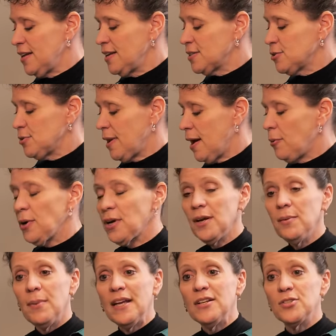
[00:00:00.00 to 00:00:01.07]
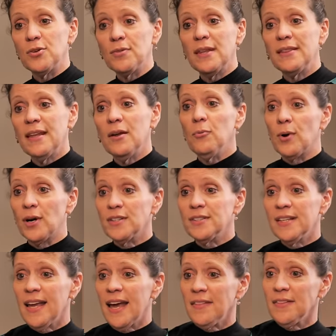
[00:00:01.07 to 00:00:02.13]
So now we're going to make sure that they work
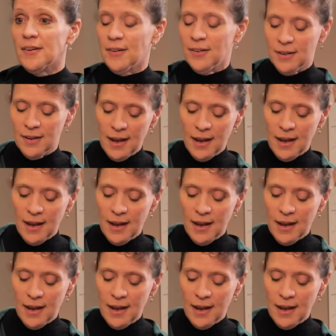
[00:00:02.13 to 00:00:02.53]
together.